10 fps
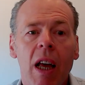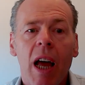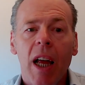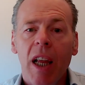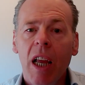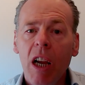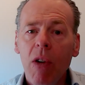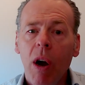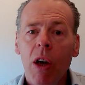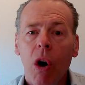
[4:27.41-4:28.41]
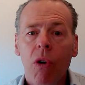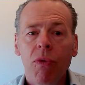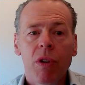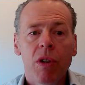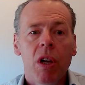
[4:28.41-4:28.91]
And here I
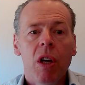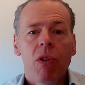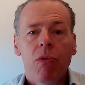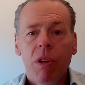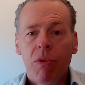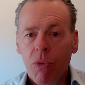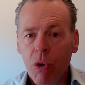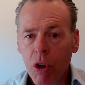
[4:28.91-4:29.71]
often refer